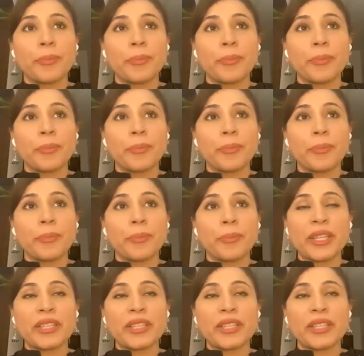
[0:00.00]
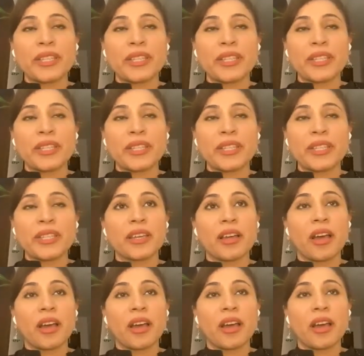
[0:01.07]
check patients' COVID
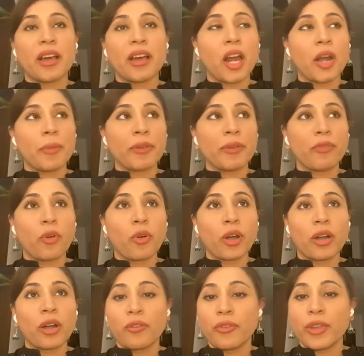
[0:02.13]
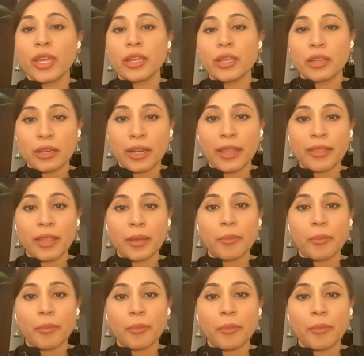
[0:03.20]
PCR before we let
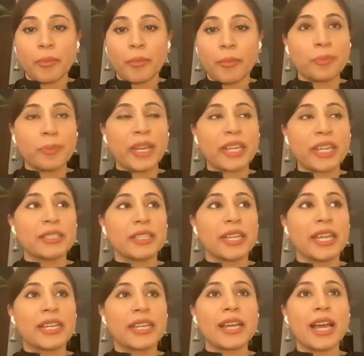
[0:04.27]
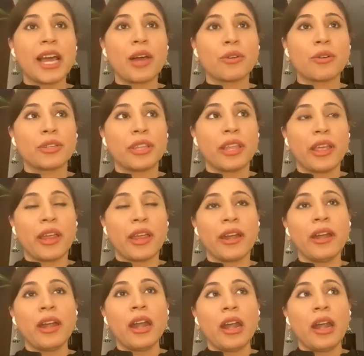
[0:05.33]
them operate, because there's a huge
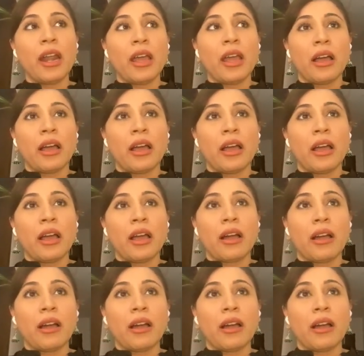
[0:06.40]
big data out there